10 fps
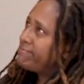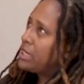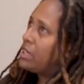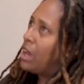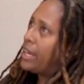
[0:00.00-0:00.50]

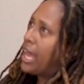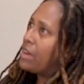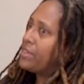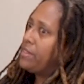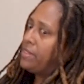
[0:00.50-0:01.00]
not
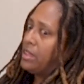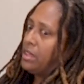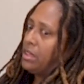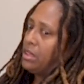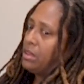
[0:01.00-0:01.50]
having
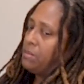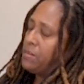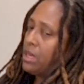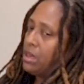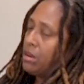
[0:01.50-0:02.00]
the
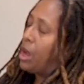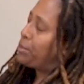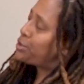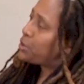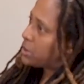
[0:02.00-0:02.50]

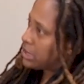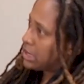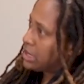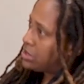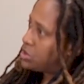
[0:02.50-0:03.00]

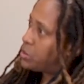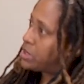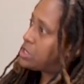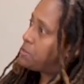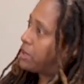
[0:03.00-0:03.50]
opportunity to
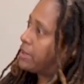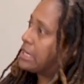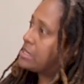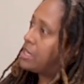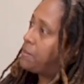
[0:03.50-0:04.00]

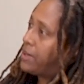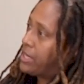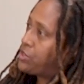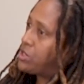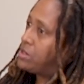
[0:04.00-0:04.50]
experience that
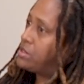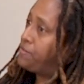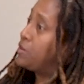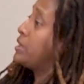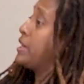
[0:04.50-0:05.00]
patient's
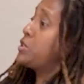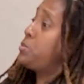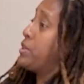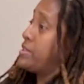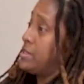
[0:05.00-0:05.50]
fully
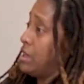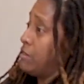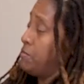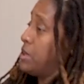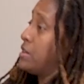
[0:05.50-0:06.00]
expressed
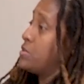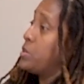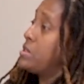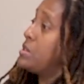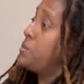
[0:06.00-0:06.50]
self. Because
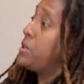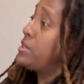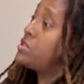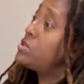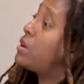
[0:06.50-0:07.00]
when someone
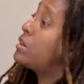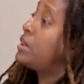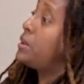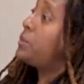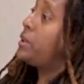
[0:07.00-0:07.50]
is struggling